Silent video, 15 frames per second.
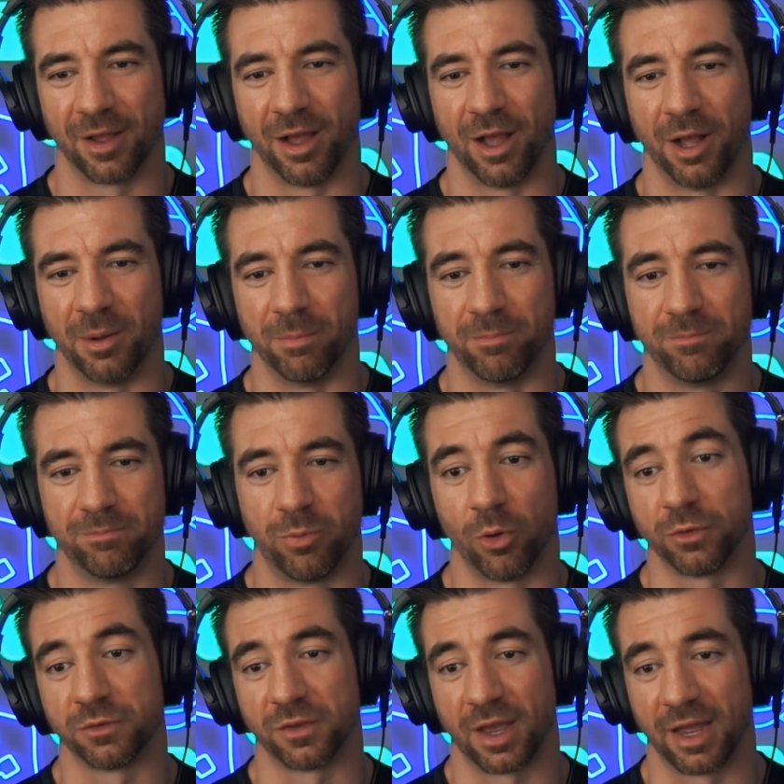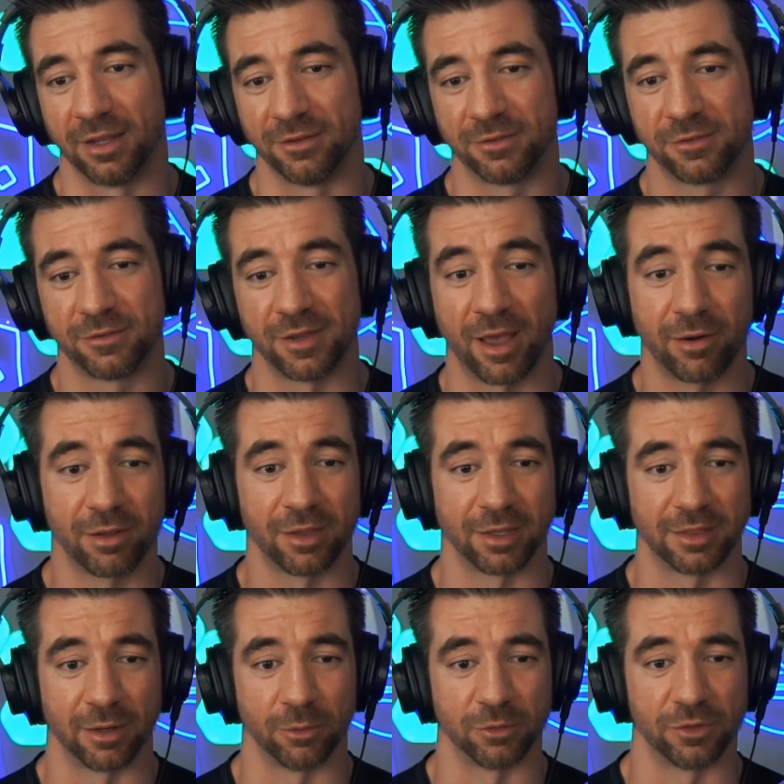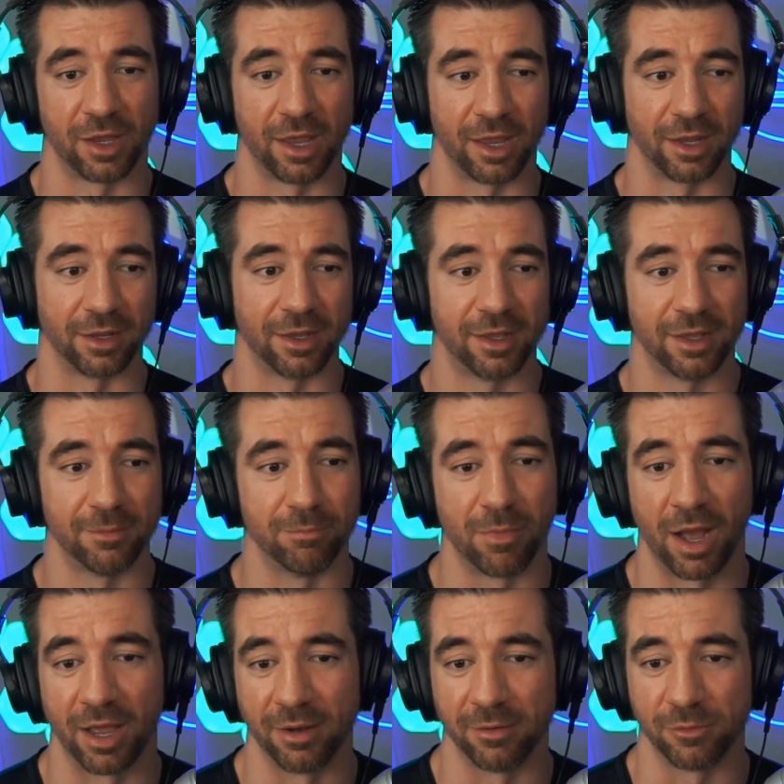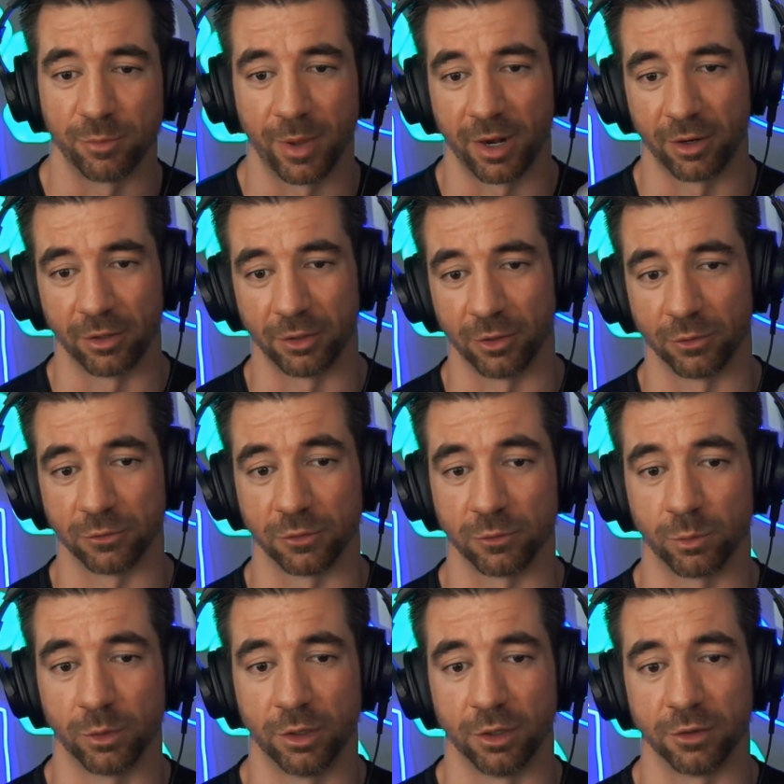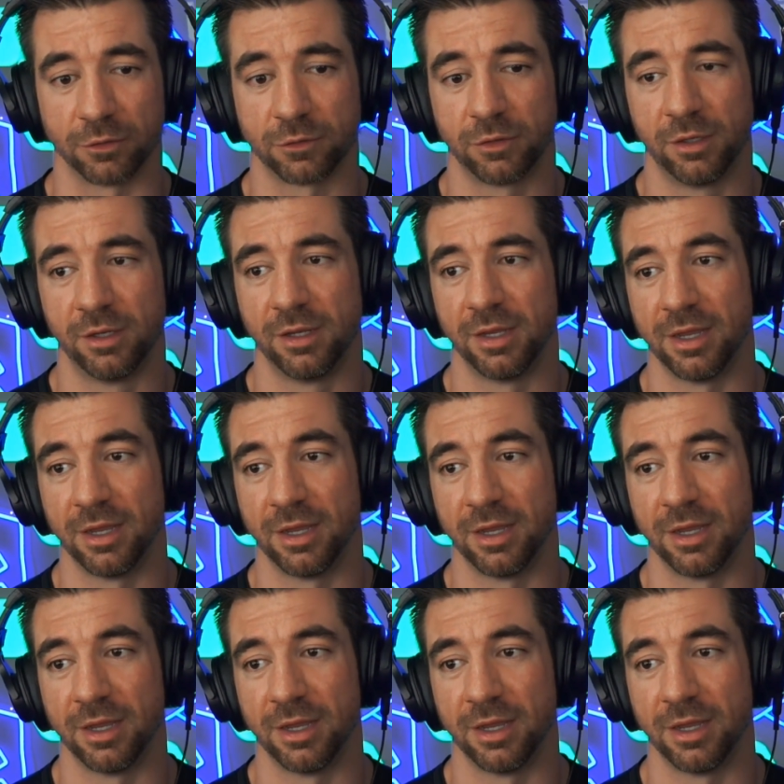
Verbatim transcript: Um, both sides sounded like they were saying, mine's better, yours is worse.